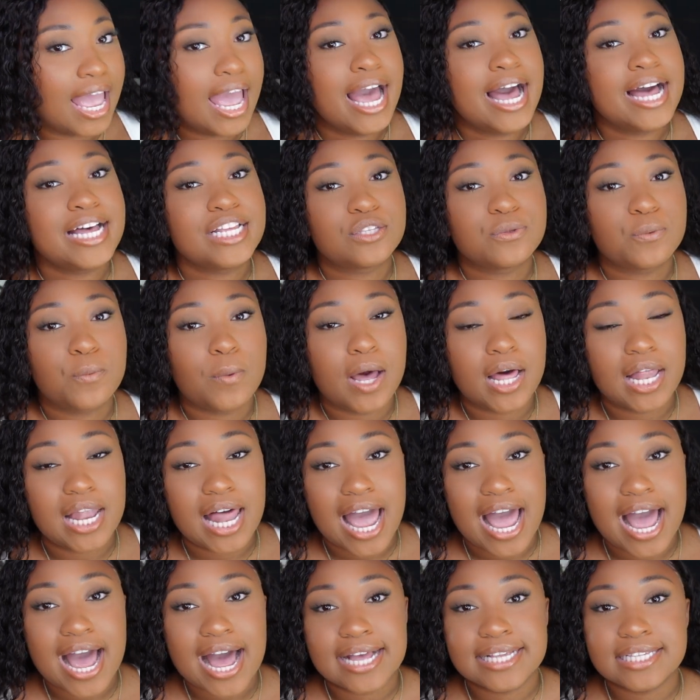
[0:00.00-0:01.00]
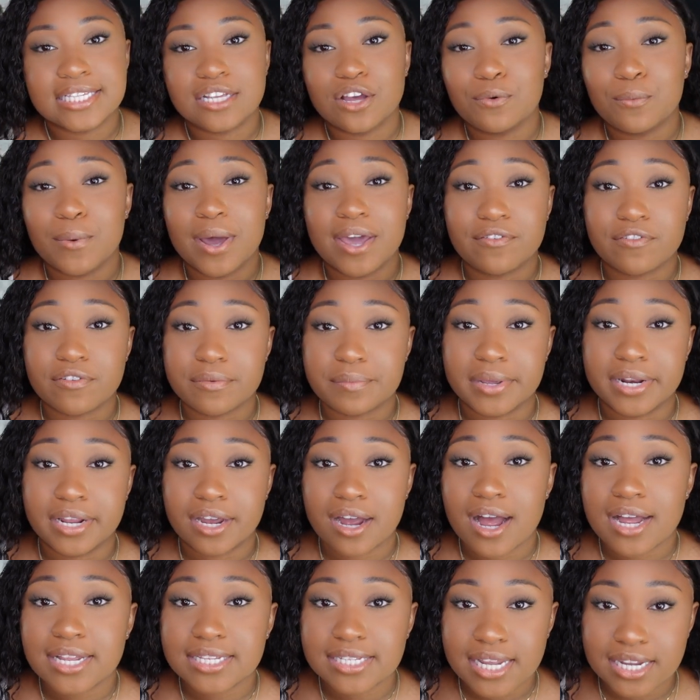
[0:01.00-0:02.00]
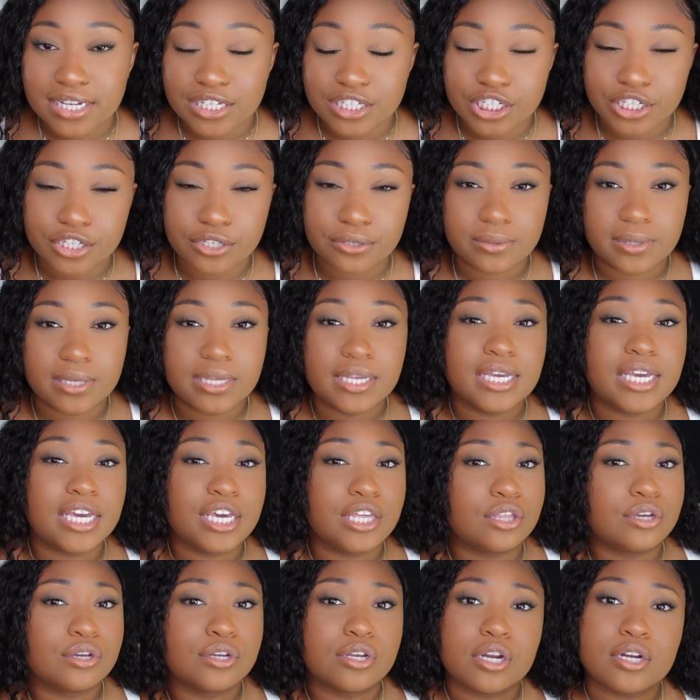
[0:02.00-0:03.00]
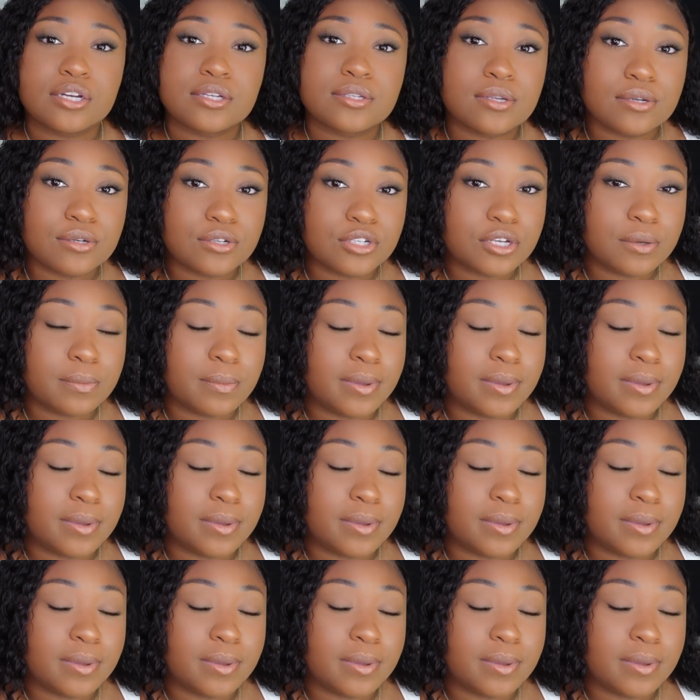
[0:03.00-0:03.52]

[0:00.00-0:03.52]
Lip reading: as well as a way for me to contact you, either your social